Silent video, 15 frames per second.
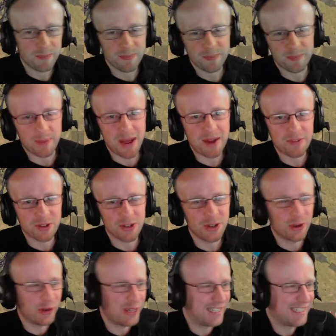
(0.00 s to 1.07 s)

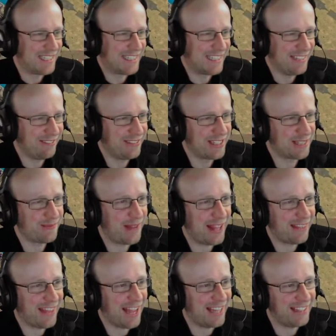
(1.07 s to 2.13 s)
paranoid in
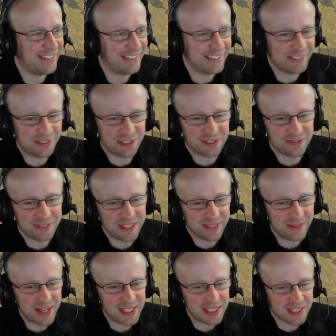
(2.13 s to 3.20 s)
respect that you're going to do something
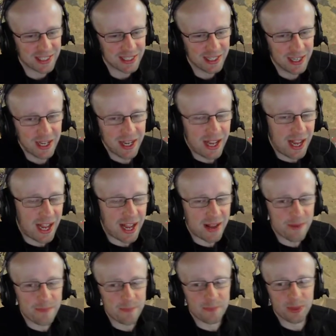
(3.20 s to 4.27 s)
amazing.
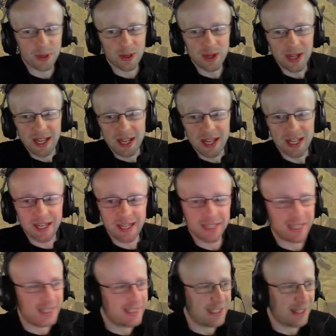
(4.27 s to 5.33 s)
But
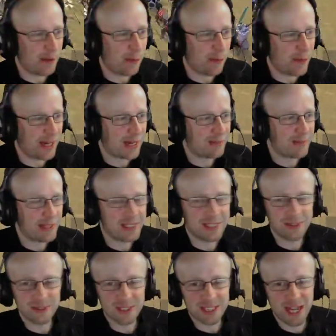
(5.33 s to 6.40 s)
he still played him. He's
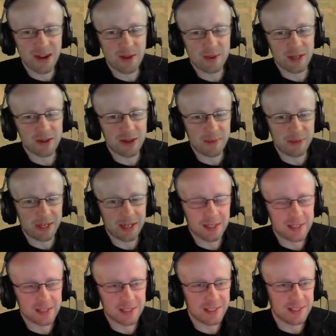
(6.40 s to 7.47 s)
still scaring me crap here.
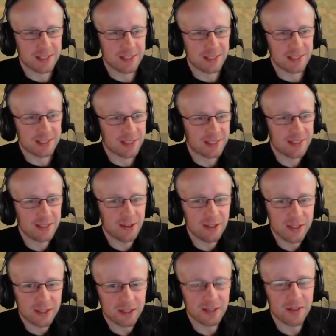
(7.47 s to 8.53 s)
This not
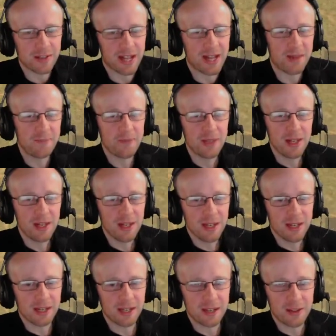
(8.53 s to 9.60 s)
going to go that.
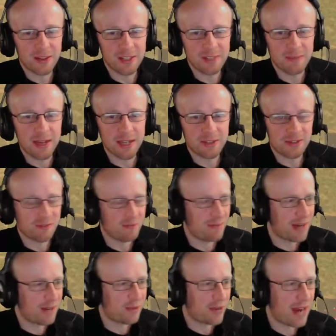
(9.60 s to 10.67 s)
You know, this makes up for
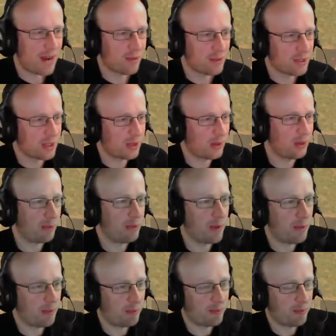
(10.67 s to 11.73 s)
my round 2
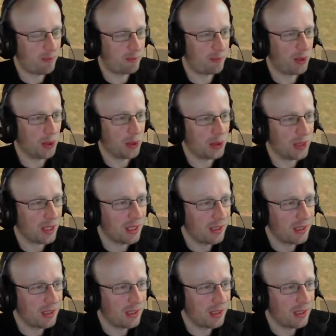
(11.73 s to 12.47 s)
blunder.